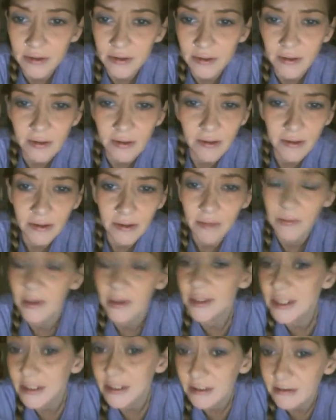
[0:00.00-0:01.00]
or they're in
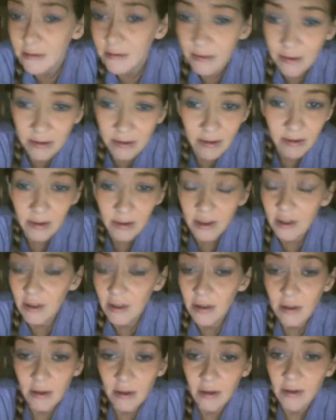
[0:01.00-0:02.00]
prison or
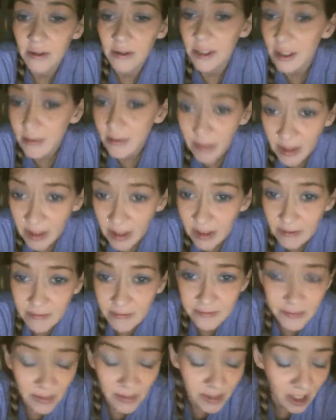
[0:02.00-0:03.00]
something.
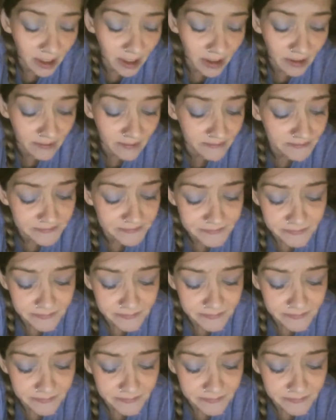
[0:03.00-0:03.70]
But